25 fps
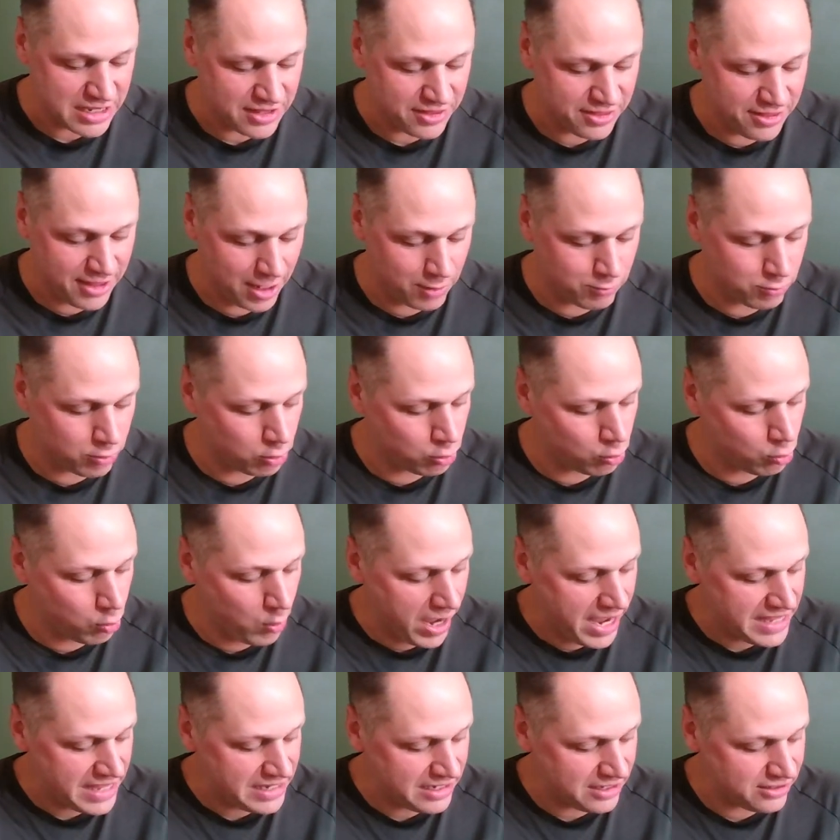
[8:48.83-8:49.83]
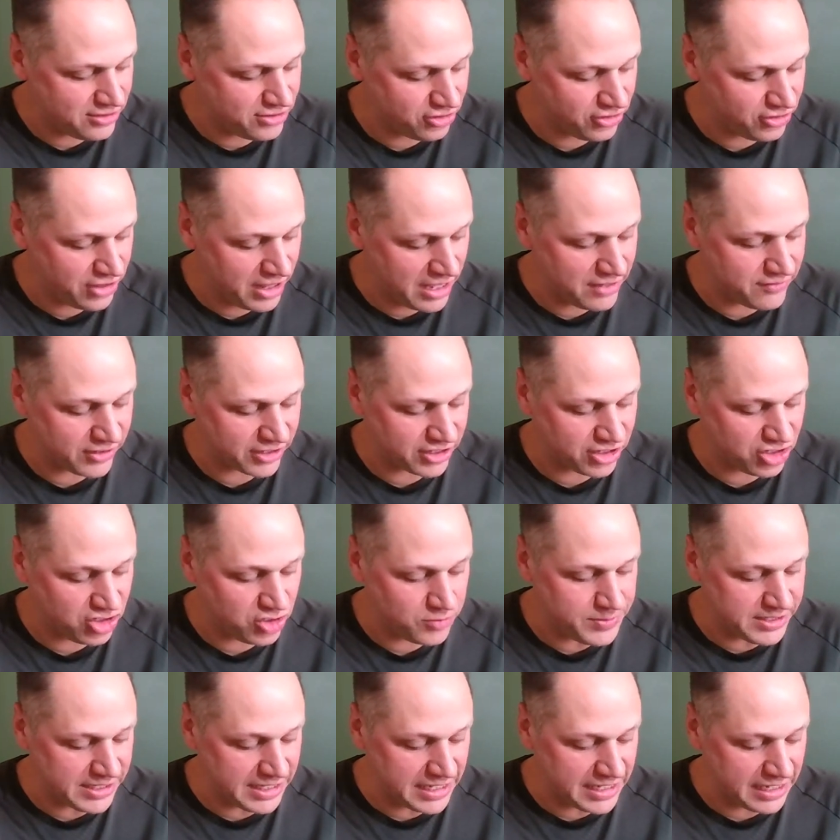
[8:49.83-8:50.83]
They will wait until they have
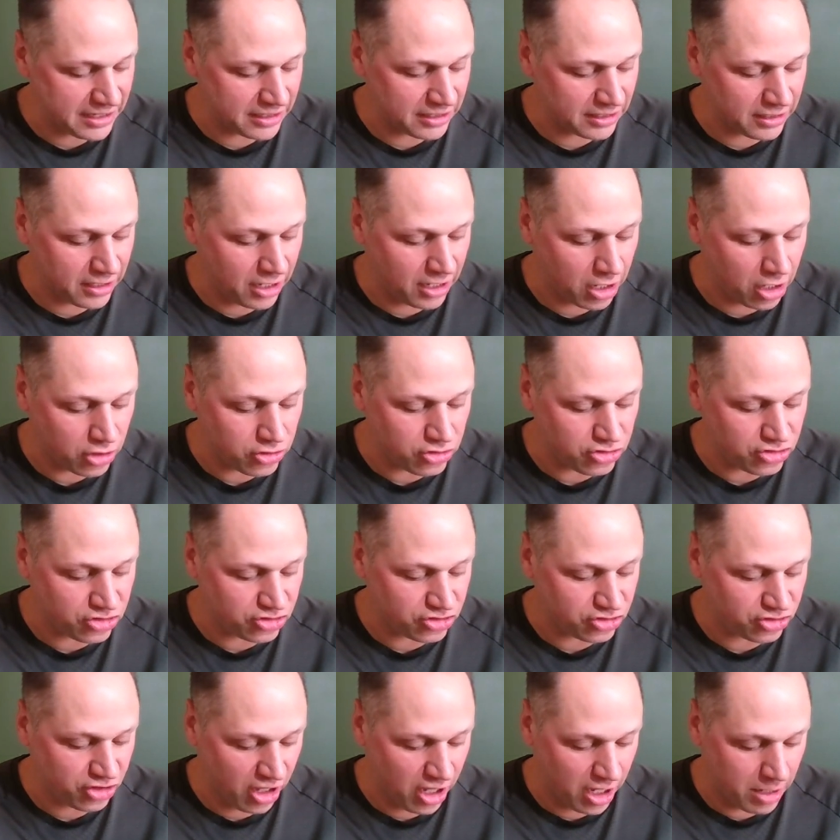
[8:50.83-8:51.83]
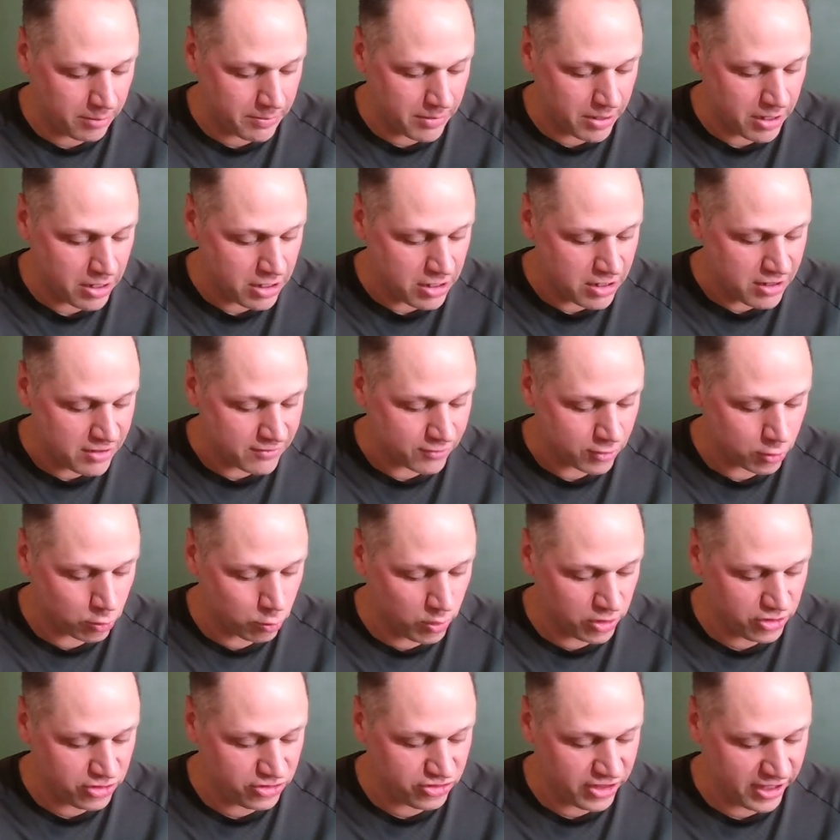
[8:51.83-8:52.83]
accumulated a large sum for
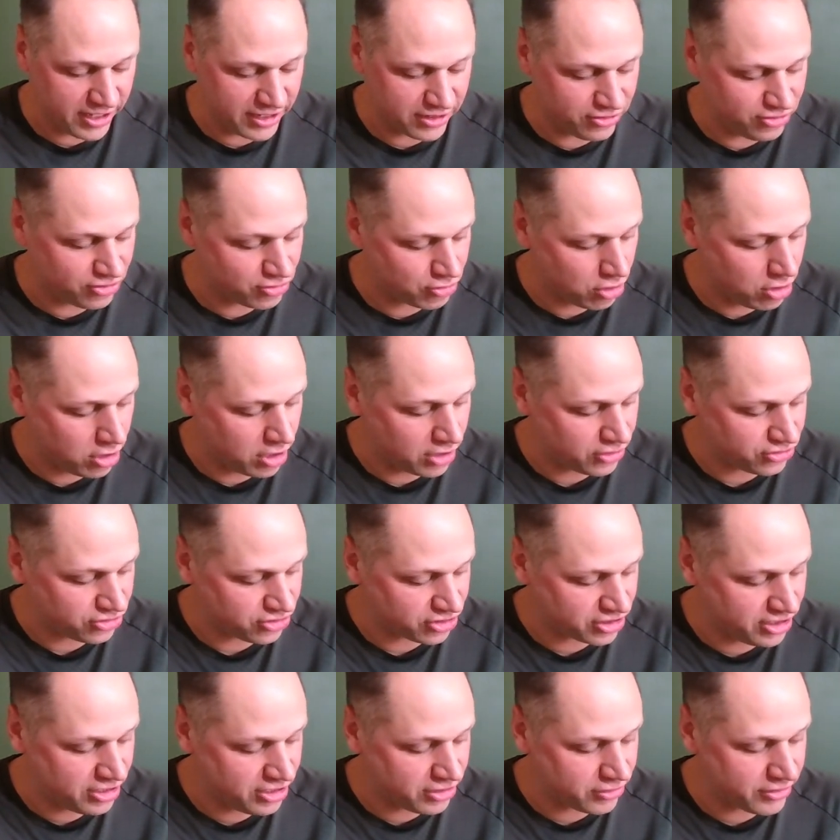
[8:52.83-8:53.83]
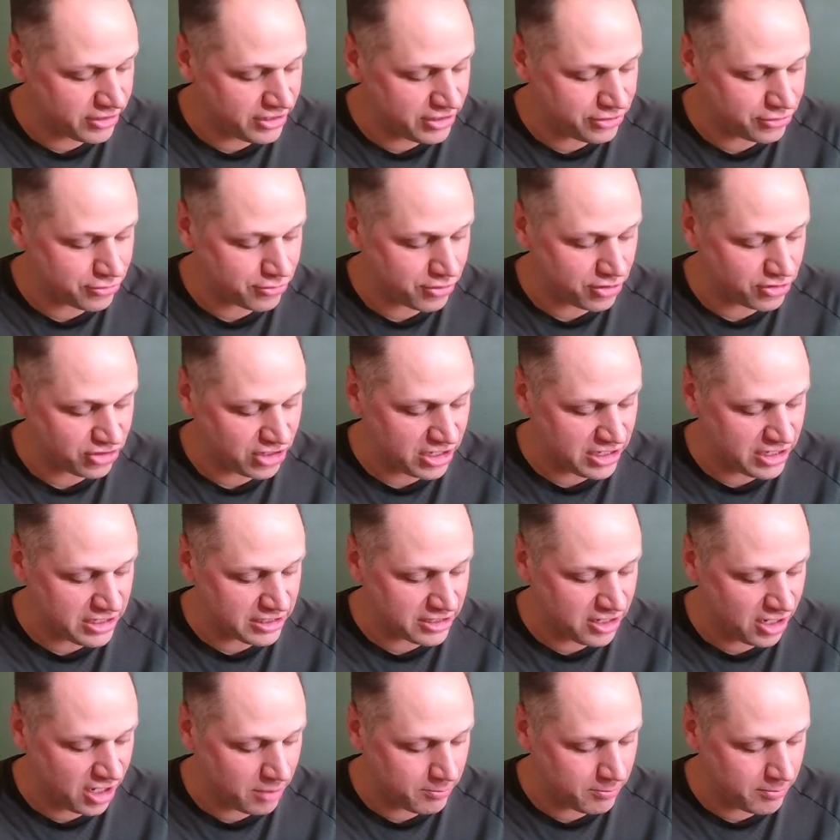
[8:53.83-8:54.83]
which they can draw a secure interest
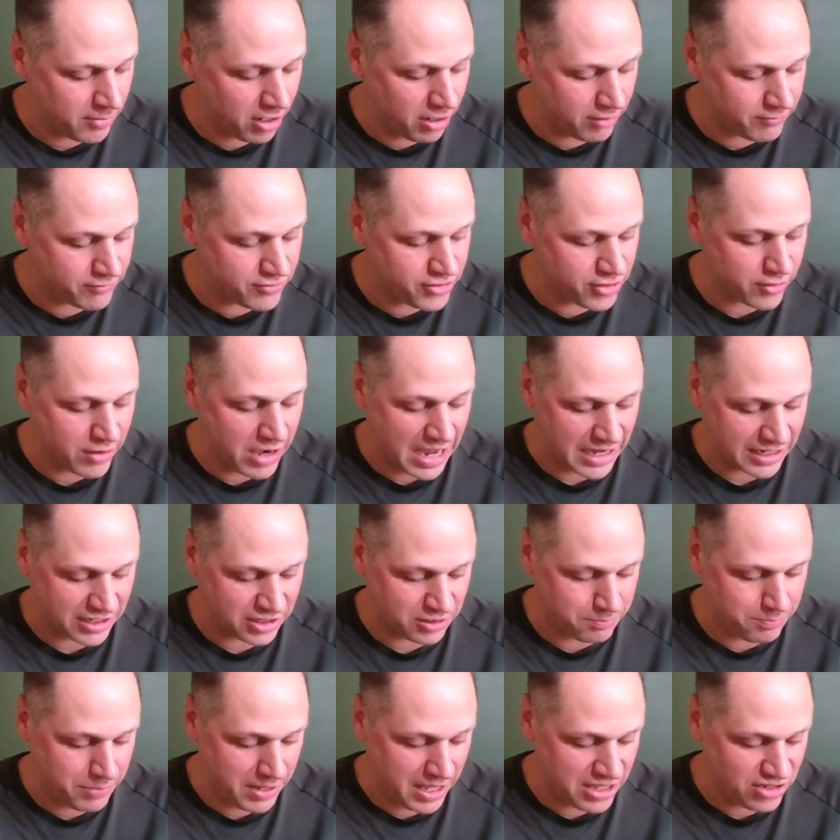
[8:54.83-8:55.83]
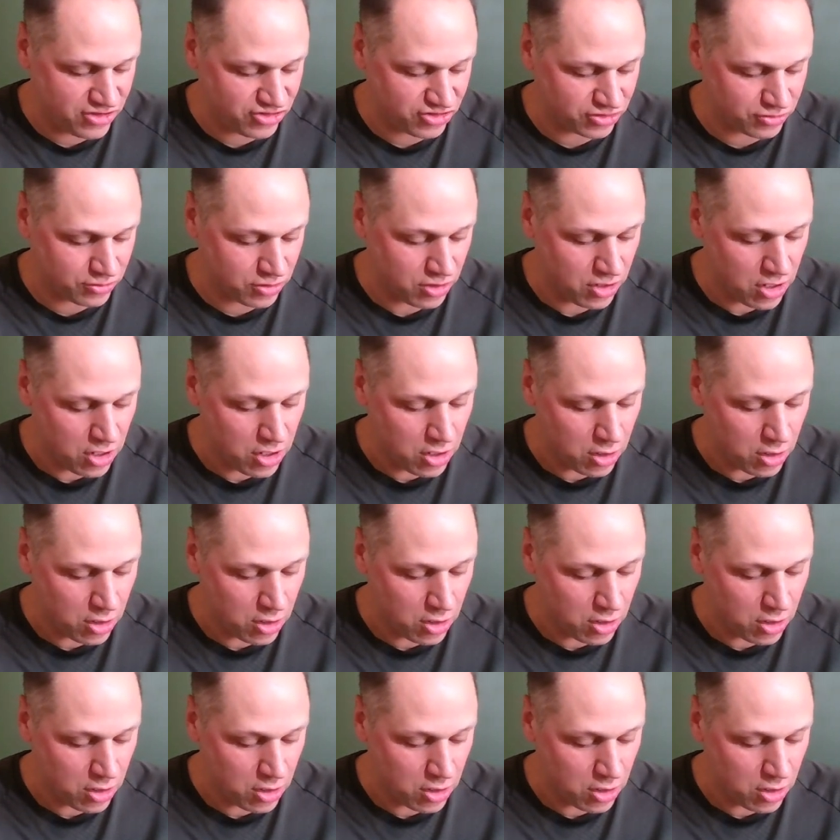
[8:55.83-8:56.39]
income of their occupation.